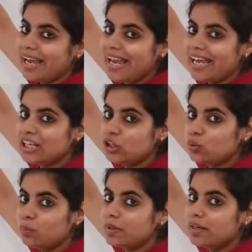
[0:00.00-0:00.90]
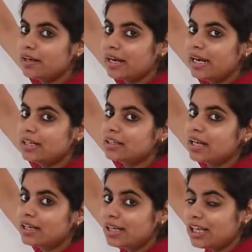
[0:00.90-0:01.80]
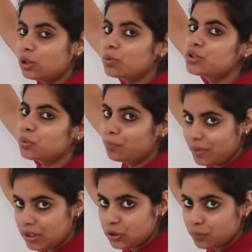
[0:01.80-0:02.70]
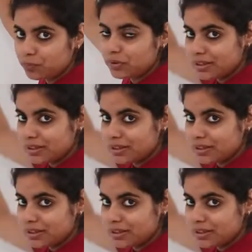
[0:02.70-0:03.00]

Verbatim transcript: A cube greater than equal to B cube.